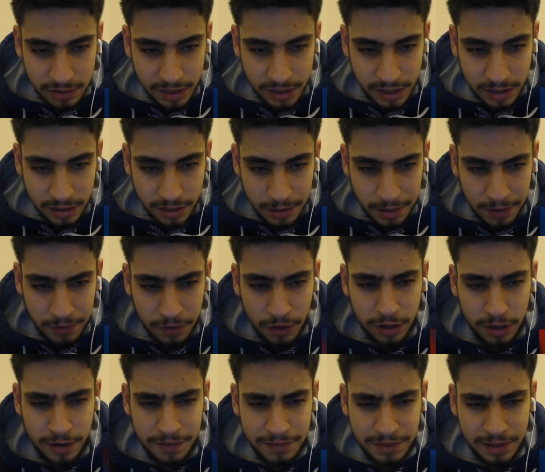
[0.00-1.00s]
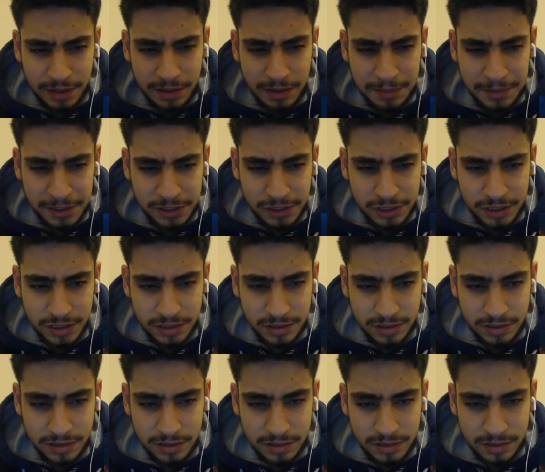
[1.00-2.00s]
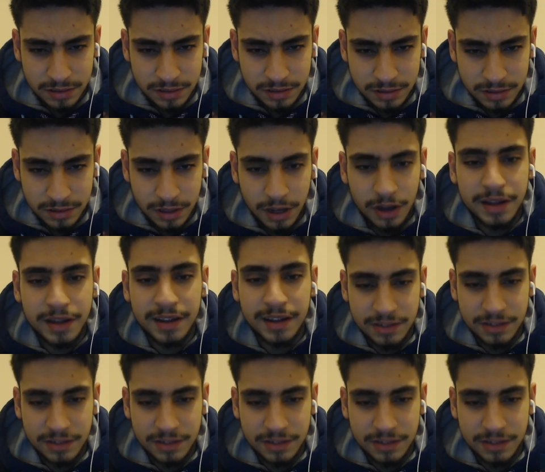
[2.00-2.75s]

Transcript: I've heard of Gilgamesh. Oh yeah, it's